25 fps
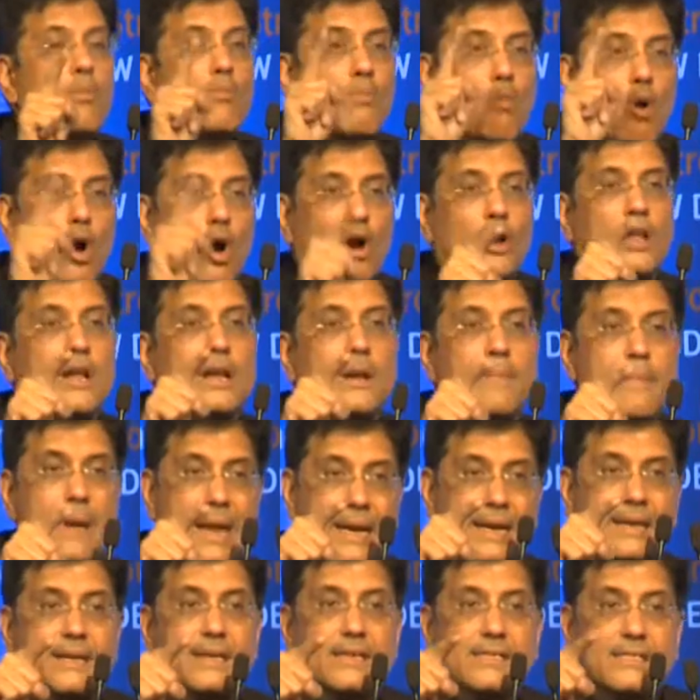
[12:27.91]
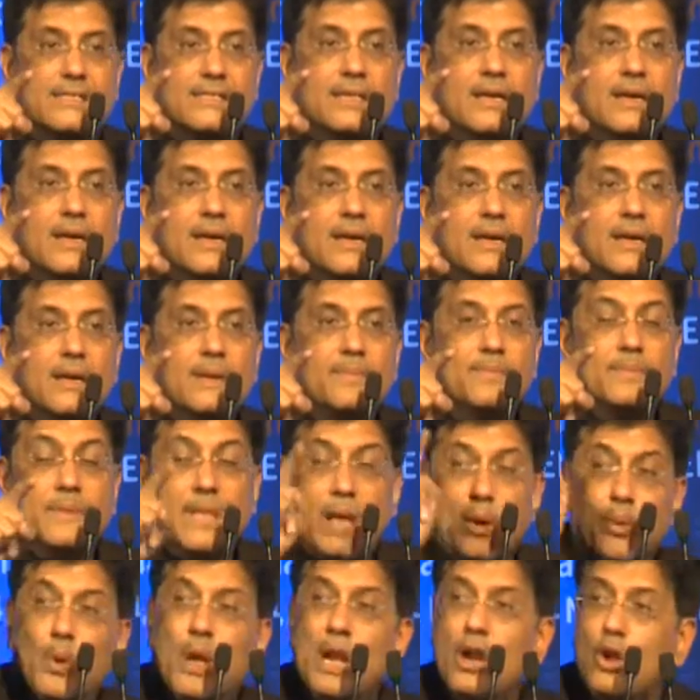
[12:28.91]
modern amenities.
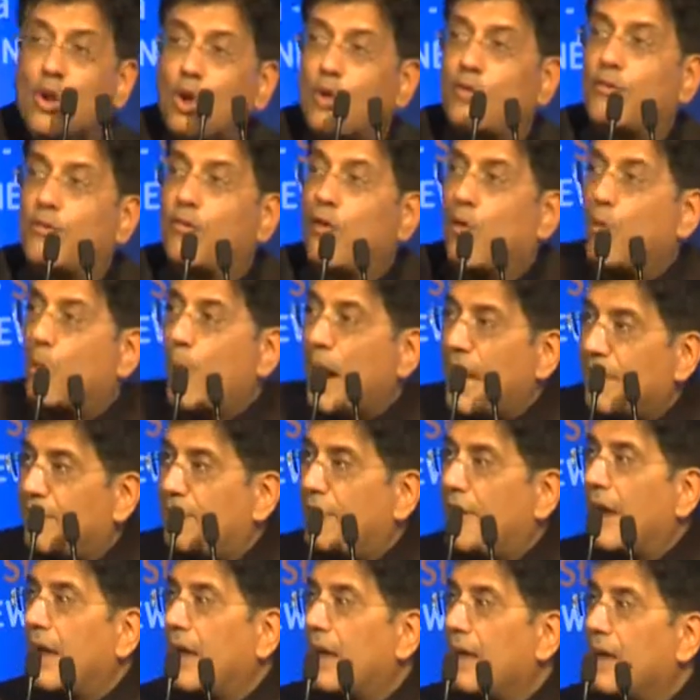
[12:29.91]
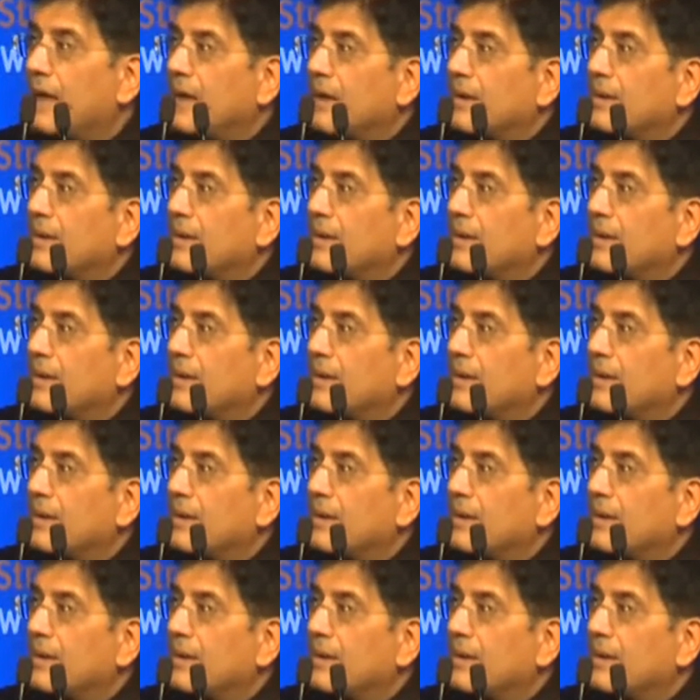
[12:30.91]
They will look for Wi-Fi.